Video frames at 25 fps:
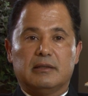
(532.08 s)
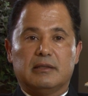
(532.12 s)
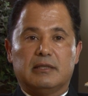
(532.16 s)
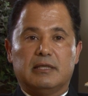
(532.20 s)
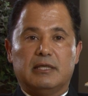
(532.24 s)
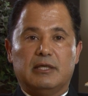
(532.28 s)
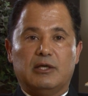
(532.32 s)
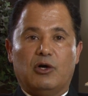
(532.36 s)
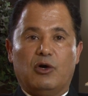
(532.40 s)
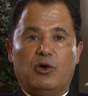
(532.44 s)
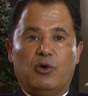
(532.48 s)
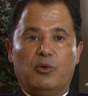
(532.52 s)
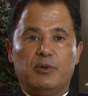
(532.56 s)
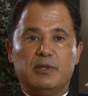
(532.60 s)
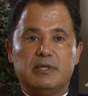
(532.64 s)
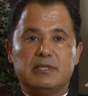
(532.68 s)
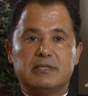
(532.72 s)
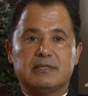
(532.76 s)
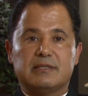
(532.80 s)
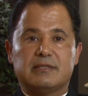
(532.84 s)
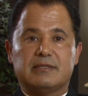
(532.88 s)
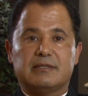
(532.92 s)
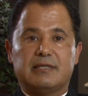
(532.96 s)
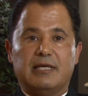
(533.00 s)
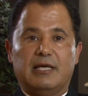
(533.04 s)
can
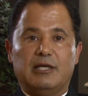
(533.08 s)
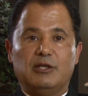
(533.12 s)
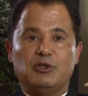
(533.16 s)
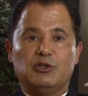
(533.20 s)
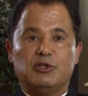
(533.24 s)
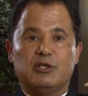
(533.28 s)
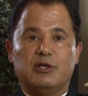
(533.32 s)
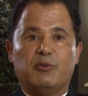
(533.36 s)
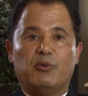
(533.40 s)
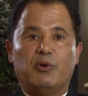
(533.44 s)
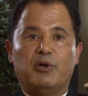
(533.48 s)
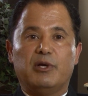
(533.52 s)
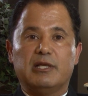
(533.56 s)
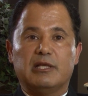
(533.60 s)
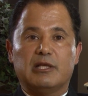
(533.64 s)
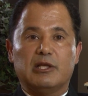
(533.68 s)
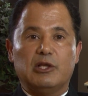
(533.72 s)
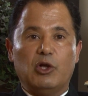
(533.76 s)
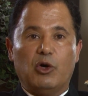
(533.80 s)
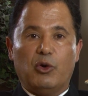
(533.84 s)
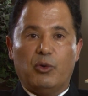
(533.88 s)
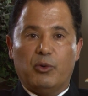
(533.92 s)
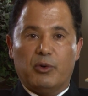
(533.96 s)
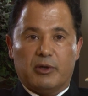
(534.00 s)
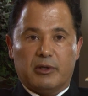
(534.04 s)
always tell you they want it
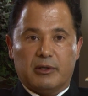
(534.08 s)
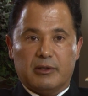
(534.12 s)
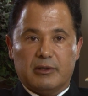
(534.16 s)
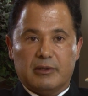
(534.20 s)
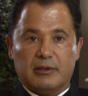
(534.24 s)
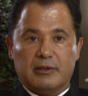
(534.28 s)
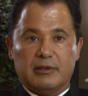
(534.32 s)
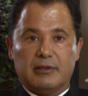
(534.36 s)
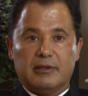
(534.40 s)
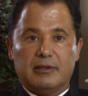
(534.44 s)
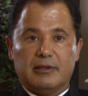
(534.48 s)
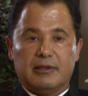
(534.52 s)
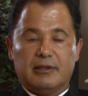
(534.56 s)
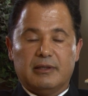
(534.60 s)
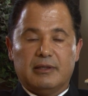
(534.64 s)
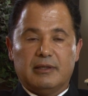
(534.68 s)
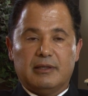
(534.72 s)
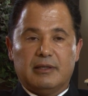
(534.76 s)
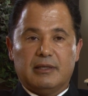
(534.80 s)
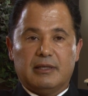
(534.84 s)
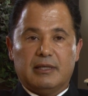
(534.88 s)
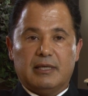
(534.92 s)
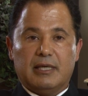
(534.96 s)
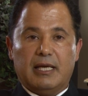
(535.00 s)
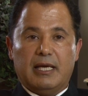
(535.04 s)
lower.
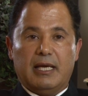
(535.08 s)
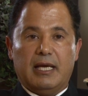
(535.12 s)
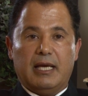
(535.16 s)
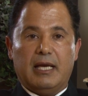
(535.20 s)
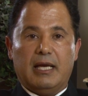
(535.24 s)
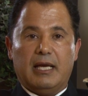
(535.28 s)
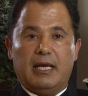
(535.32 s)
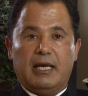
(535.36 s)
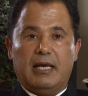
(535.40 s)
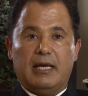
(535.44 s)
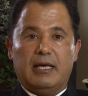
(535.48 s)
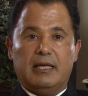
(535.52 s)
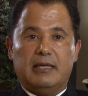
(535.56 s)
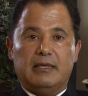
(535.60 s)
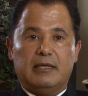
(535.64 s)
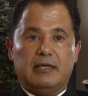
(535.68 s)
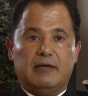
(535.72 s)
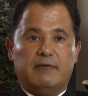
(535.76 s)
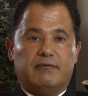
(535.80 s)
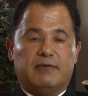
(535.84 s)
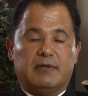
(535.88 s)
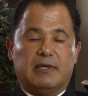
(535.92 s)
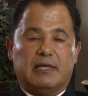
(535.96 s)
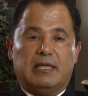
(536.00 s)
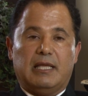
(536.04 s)
And
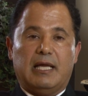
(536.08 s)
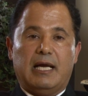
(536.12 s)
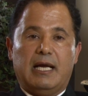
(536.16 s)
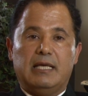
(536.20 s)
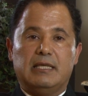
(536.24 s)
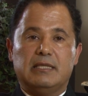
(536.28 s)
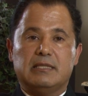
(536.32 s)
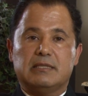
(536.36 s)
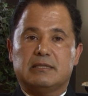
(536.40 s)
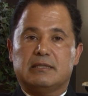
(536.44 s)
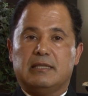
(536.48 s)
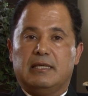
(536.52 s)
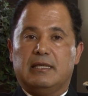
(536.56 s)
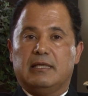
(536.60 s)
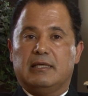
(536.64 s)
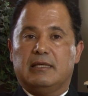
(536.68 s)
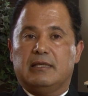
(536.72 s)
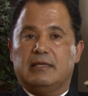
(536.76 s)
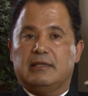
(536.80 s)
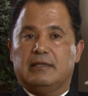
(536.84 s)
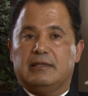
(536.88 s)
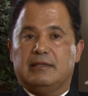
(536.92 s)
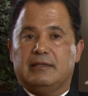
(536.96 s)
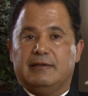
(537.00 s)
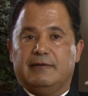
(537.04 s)
if the client is like
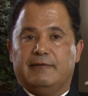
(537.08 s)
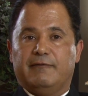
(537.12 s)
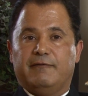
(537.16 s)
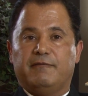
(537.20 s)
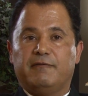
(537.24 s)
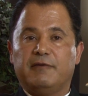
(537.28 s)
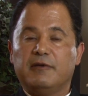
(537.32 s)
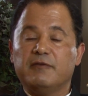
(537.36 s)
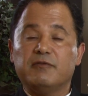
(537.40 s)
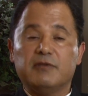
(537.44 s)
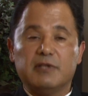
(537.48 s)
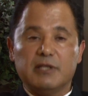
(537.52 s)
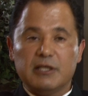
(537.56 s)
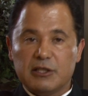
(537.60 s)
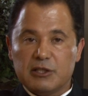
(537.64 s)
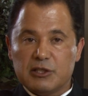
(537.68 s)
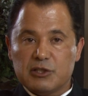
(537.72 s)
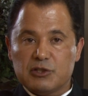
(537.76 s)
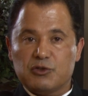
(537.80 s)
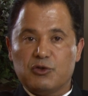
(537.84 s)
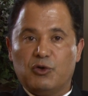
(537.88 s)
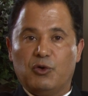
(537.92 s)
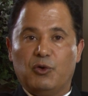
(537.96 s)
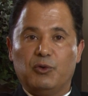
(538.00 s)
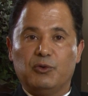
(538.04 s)
50
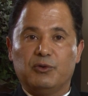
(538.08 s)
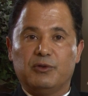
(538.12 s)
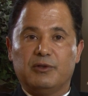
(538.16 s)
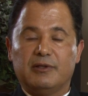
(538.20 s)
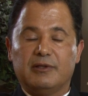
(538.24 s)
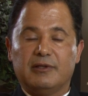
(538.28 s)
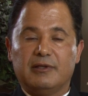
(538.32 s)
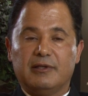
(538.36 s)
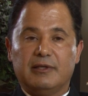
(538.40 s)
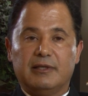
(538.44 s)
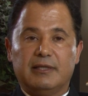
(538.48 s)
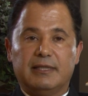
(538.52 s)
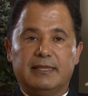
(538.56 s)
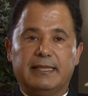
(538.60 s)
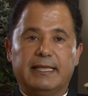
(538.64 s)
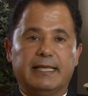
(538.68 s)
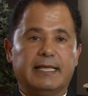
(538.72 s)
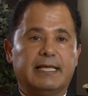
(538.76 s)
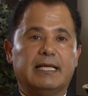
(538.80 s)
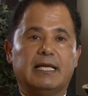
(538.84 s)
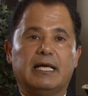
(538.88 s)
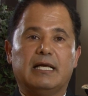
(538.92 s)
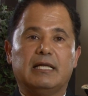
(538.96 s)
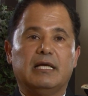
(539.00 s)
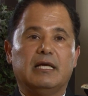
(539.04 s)
years old, they
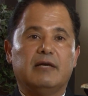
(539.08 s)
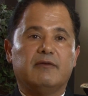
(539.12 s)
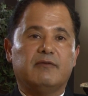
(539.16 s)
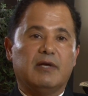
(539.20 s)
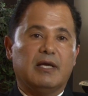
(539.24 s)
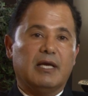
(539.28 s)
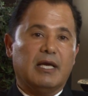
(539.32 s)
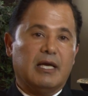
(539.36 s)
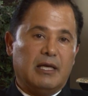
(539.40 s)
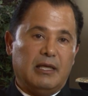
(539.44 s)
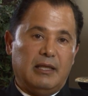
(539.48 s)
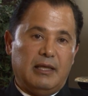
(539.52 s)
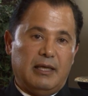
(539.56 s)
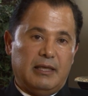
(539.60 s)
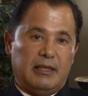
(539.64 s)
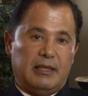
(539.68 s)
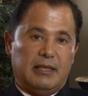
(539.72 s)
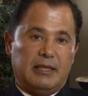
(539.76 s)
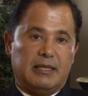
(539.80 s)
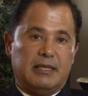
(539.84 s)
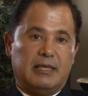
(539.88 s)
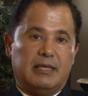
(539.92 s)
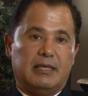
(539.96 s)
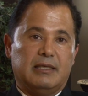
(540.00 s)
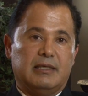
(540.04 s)
cannot have a hairline
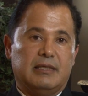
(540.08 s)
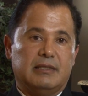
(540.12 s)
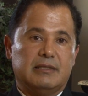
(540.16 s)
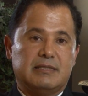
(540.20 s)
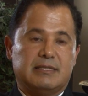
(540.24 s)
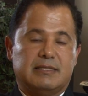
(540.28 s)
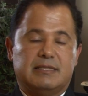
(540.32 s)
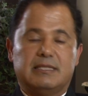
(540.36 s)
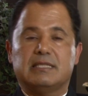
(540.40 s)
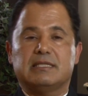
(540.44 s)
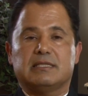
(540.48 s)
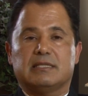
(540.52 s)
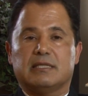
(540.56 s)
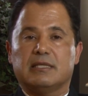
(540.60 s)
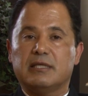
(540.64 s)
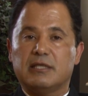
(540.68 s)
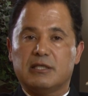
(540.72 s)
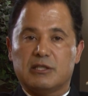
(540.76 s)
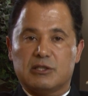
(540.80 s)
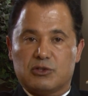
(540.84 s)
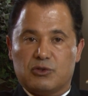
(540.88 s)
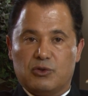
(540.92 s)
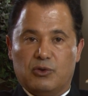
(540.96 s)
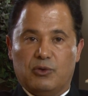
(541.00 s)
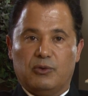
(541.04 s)
like a 16
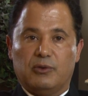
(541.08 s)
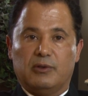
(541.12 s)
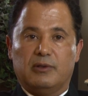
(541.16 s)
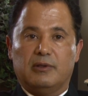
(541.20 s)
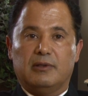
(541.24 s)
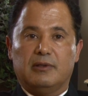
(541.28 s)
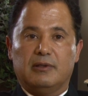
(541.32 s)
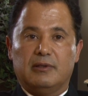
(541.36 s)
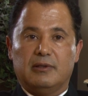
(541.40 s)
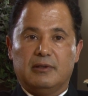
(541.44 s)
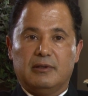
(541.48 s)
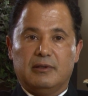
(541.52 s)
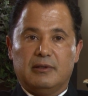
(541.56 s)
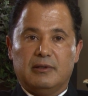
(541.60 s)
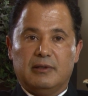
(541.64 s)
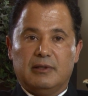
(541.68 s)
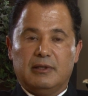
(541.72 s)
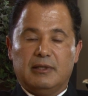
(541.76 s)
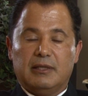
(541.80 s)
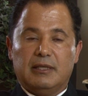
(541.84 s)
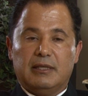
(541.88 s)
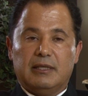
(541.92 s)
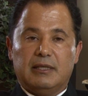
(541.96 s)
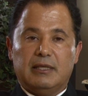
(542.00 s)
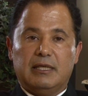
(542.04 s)
years old.
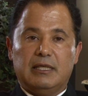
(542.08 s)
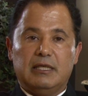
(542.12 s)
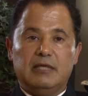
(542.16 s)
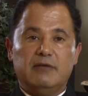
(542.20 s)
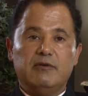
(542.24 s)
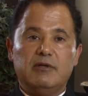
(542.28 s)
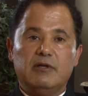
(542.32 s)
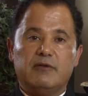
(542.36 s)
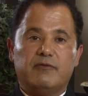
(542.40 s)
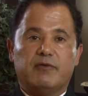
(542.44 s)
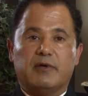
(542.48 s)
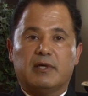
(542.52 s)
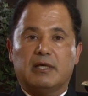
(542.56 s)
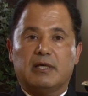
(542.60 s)
And even if a